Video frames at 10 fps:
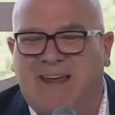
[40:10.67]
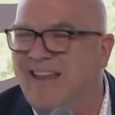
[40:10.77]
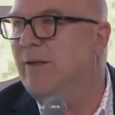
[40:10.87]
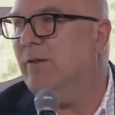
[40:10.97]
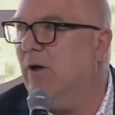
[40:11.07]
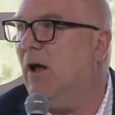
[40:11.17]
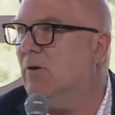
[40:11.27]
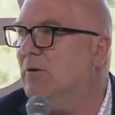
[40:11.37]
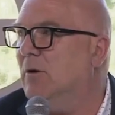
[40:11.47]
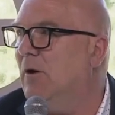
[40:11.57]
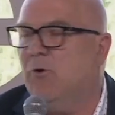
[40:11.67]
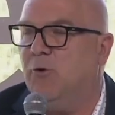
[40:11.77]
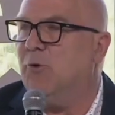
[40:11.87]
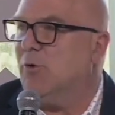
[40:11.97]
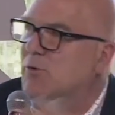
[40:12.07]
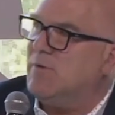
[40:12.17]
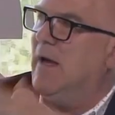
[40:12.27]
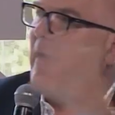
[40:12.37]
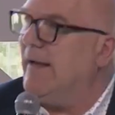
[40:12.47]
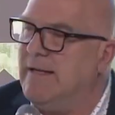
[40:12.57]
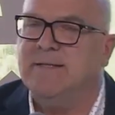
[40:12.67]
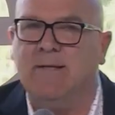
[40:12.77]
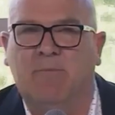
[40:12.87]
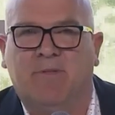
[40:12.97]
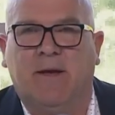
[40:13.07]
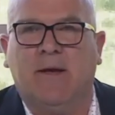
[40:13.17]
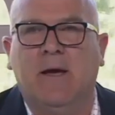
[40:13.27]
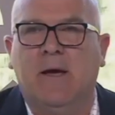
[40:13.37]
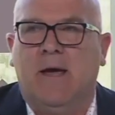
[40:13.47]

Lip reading: billion euros in something,